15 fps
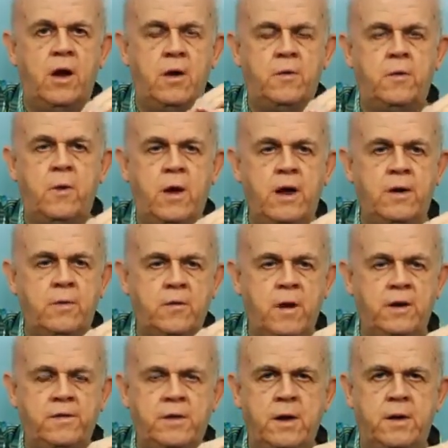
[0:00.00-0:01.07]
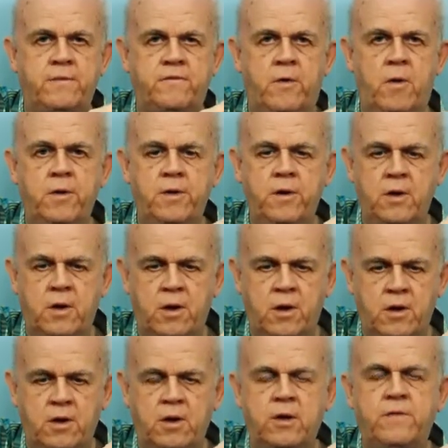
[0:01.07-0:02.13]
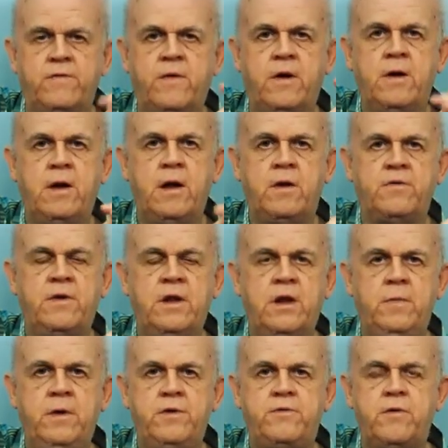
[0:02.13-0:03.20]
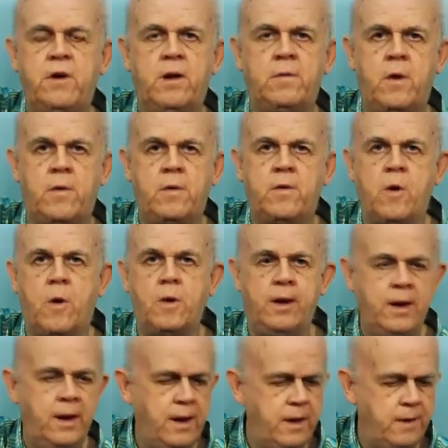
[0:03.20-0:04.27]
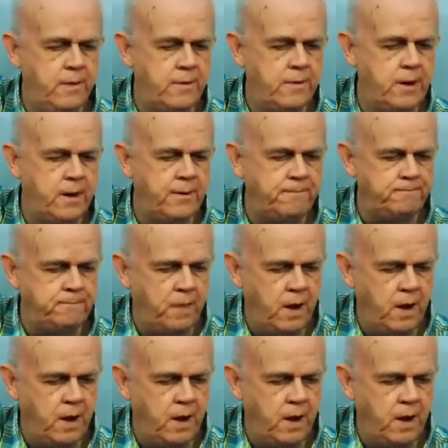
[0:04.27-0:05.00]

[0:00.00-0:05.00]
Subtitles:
A great, great tip for you. The fingernails need to be trimmed on the carding hand. Okay.